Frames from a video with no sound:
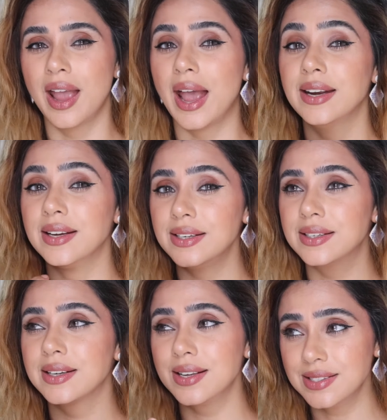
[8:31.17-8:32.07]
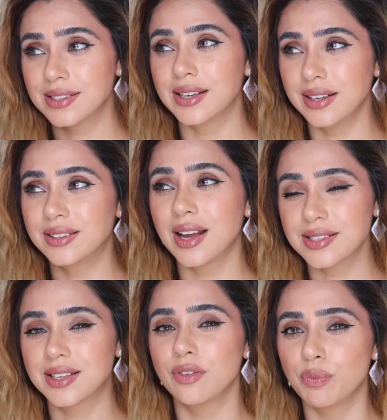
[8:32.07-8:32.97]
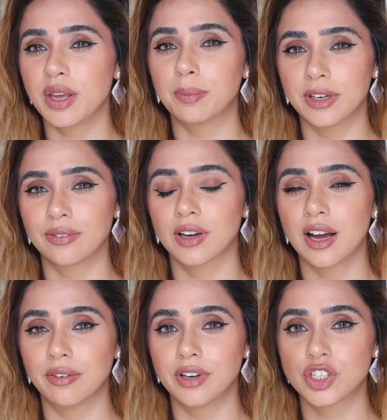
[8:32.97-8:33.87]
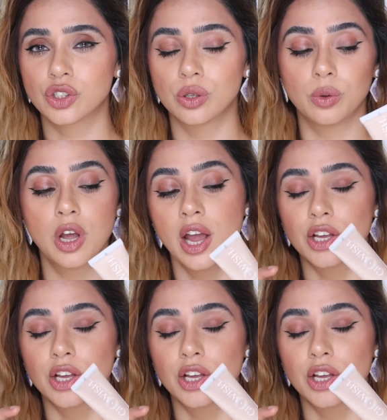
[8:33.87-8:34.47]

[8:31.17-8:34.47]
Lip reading: and it does give me a bit of a coverage too.